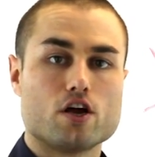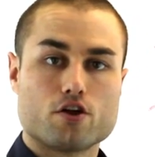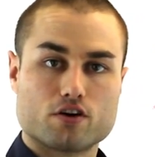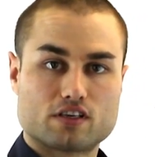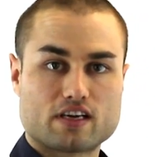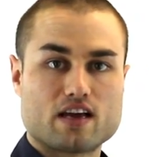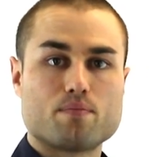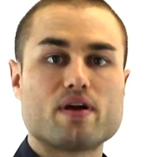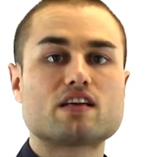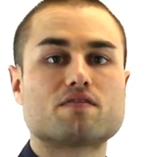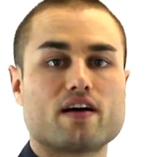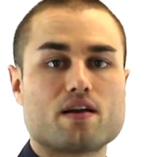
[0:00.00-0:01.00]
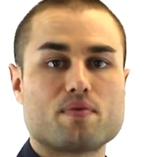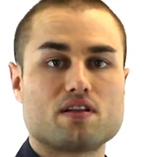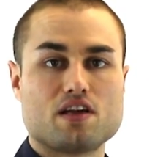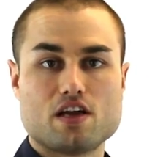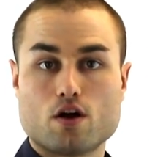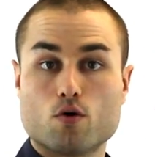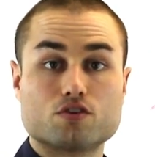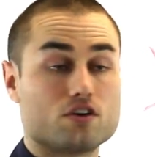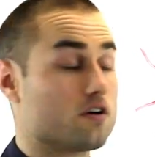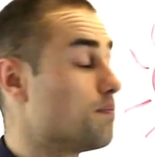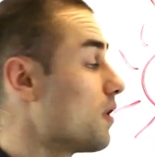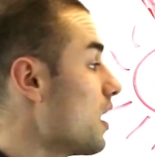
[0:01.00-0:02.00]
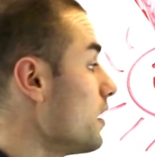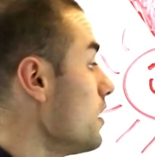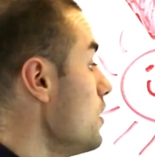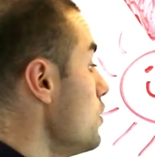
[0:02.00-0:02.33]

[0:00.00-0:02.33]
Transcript: your skin makes vitamin D, goes in your blood.